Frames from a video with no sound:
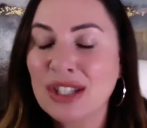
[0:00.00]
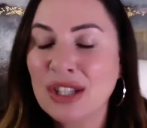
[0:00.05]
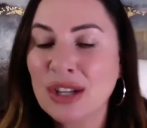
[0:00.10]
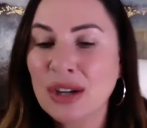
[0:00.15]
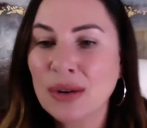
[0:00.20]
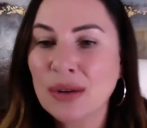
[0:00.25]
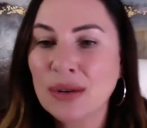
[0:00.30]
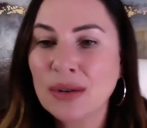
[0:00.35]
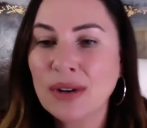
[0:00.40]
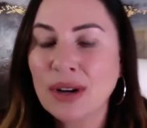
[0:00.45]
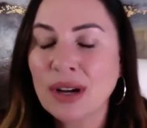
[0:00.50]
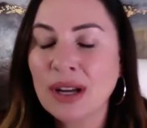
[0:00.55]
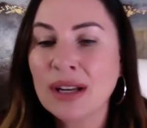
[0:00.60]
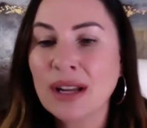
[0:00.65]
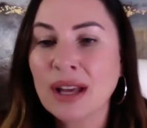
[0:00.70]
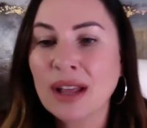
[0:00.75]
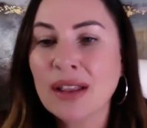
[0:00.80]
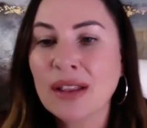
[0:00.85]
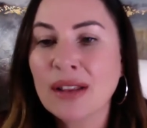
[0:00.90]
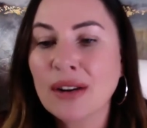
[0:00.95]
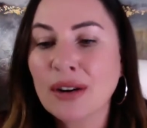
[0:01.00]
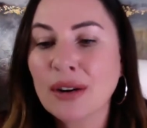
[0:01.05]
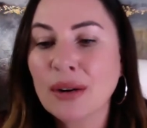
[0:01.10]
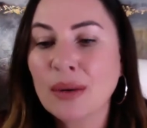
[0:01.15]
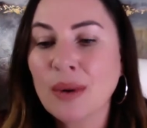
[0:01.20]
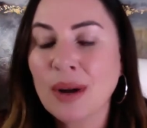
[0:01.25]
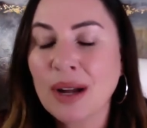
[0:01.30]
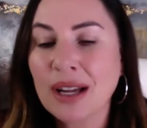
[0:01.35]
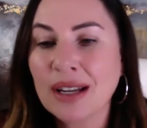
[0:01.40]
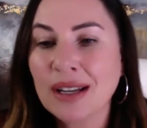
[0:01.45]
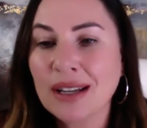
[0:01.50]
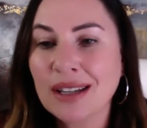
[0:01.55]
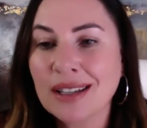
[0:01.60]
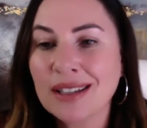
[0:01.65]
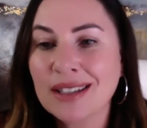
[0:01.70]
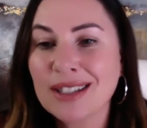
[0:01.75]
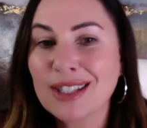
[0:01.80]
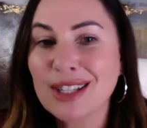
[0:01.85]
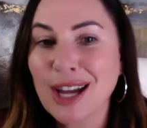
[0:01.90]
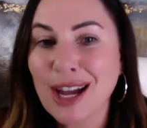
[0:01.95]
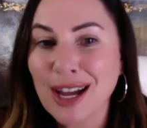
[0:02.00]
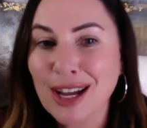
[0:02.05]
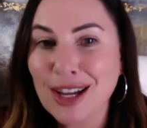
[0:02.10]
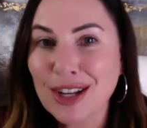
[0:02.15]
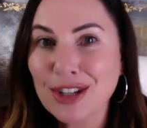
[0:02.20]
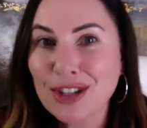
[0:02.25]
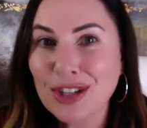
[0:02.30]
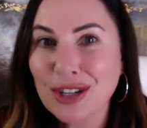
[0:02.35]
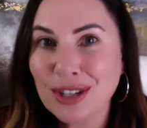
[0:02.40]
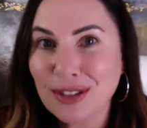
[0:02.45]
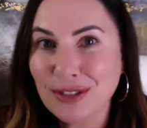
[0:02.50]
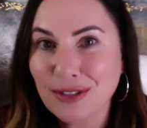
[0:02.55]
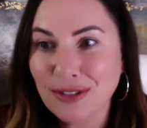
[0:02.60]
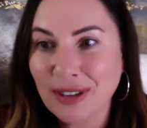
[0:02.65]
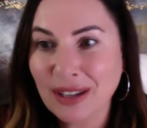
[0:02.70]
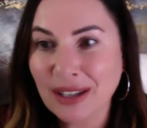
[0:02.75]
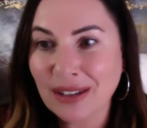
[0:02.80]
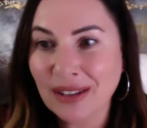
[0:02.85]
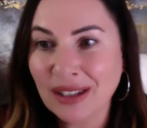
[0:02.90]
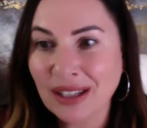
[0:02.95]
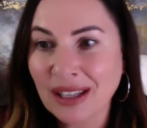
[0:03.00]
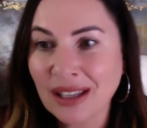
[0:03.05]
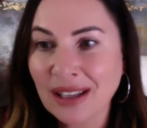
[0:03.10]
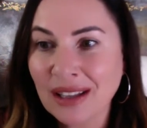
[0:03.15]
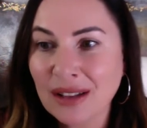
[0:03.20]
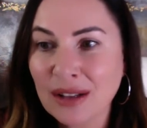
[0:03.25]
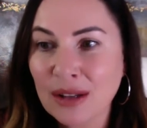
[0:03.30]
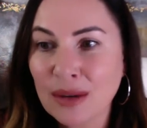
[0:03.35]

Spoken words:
So another one is touch and feeling.